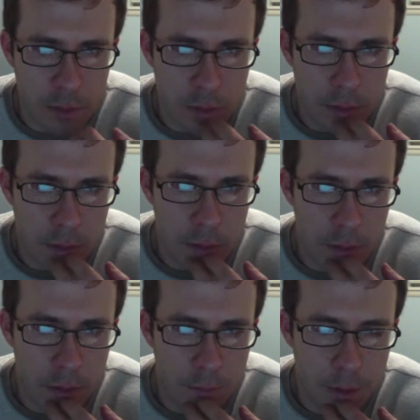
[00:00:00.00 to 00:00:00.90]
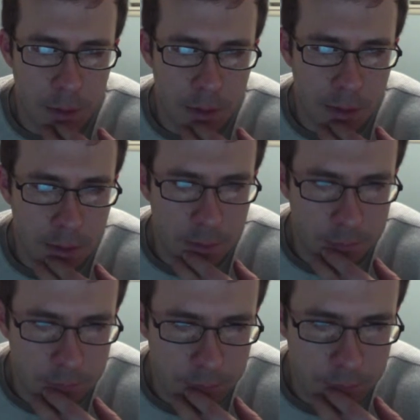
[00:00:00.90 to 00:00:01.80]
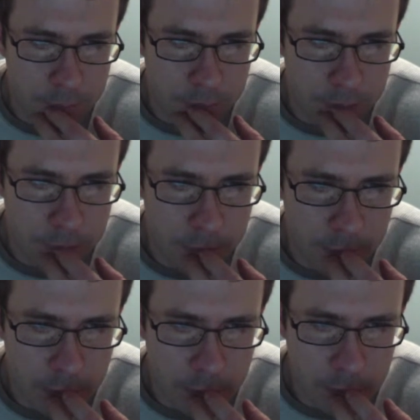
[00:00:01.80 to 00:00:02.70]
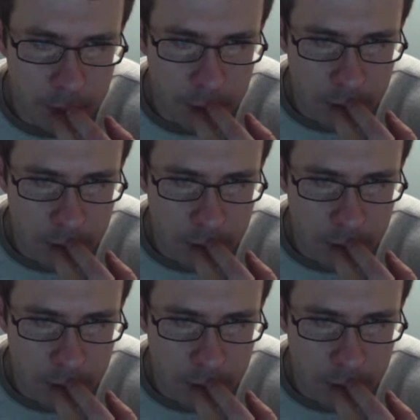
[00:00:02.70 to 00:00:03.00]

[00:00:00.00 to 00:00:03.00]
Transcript: Mild, smooth brown ale.